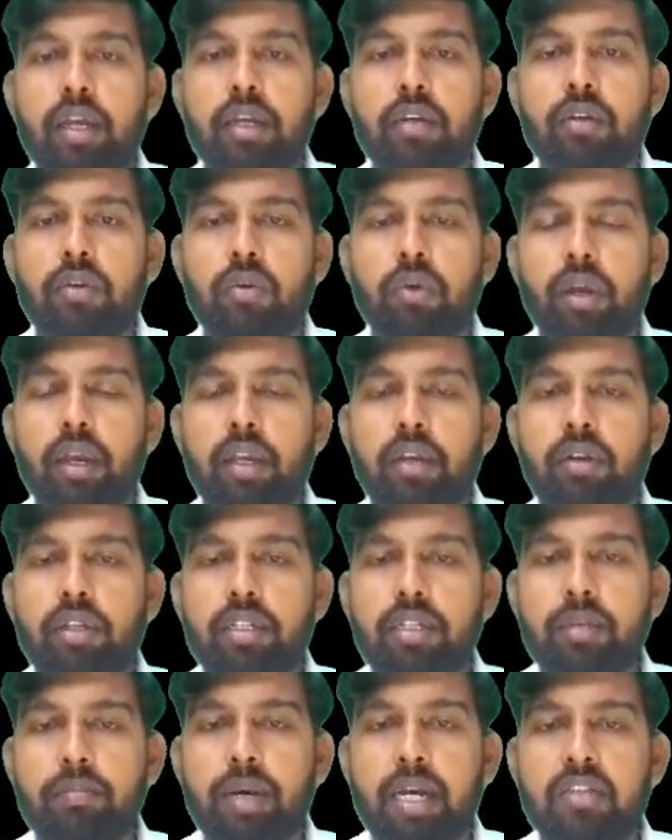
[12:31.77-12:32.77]

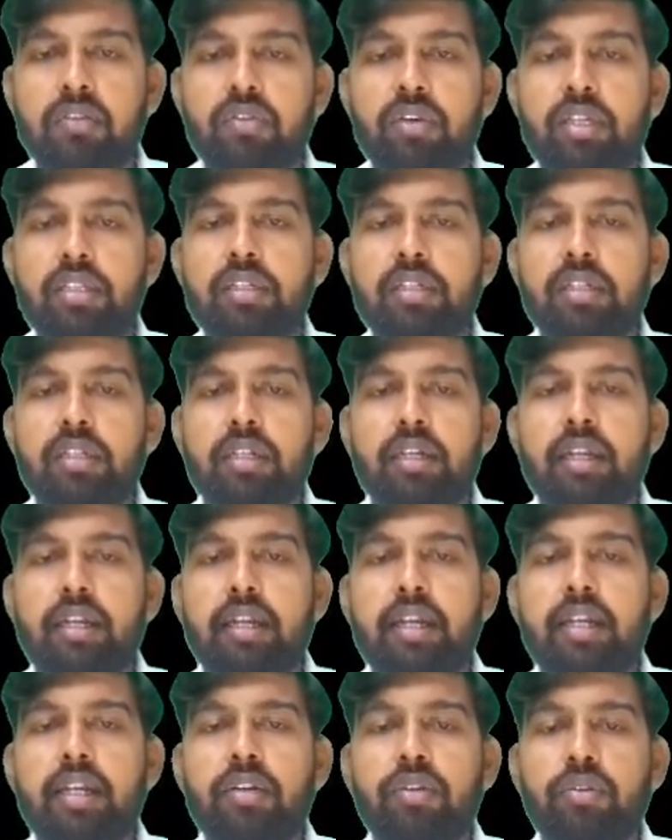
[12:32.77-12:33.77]
coagulation pathways
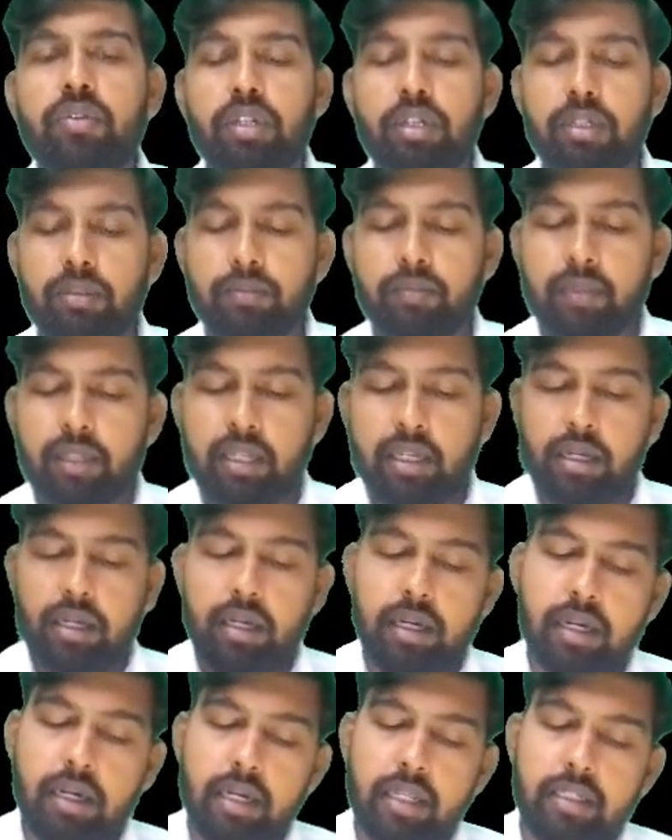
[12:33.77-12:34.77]
leading to the
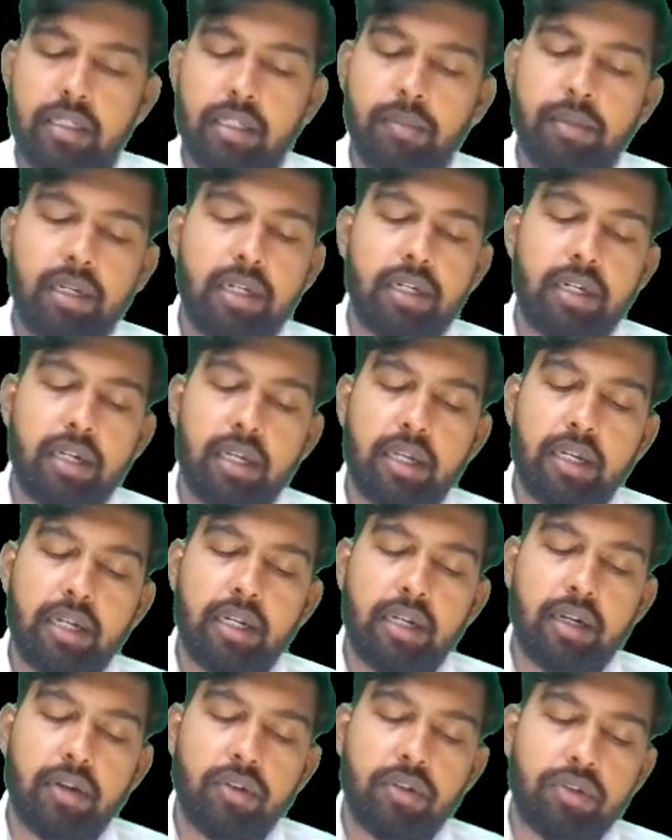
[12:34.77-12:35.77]
disseminated
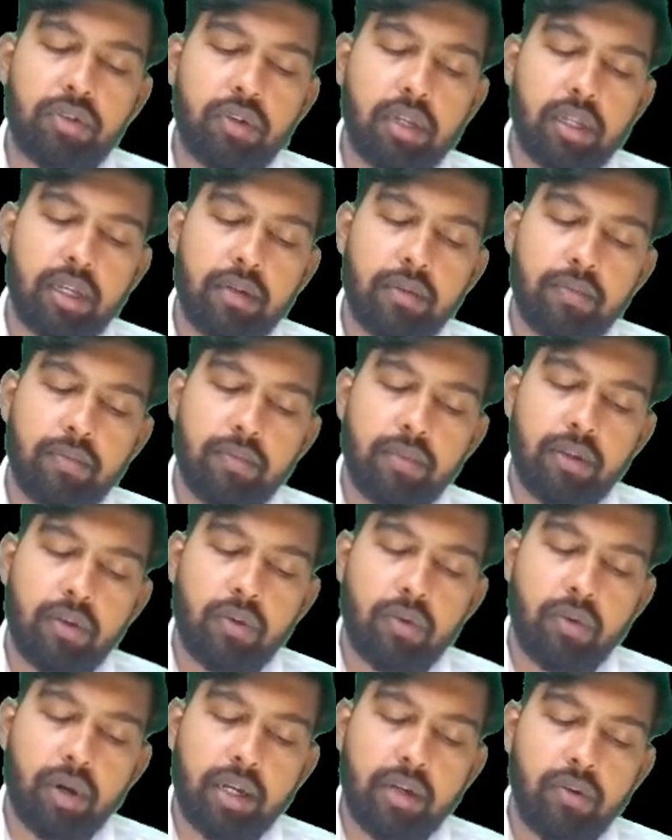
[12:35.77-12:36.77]
intravascular
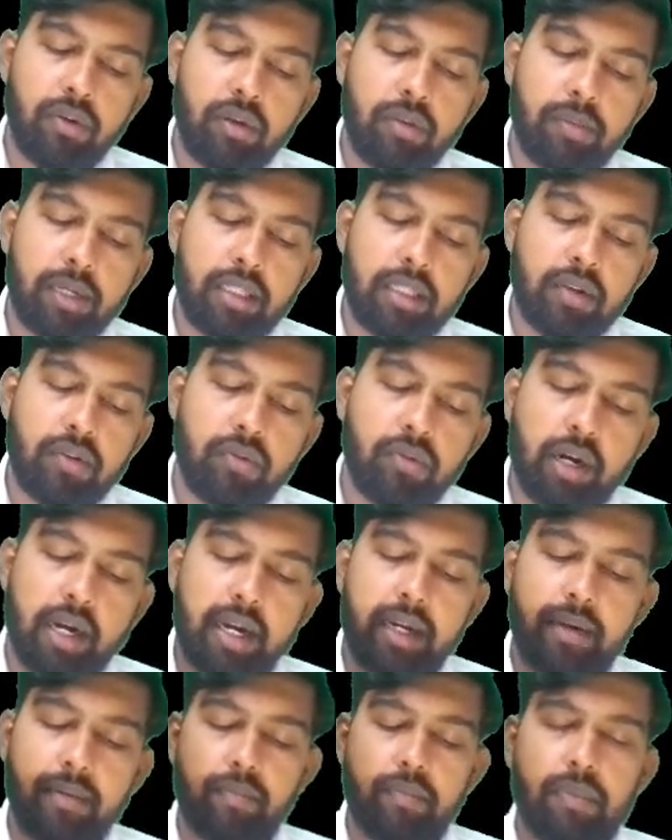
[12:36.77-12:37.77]
coagulopathy. Why?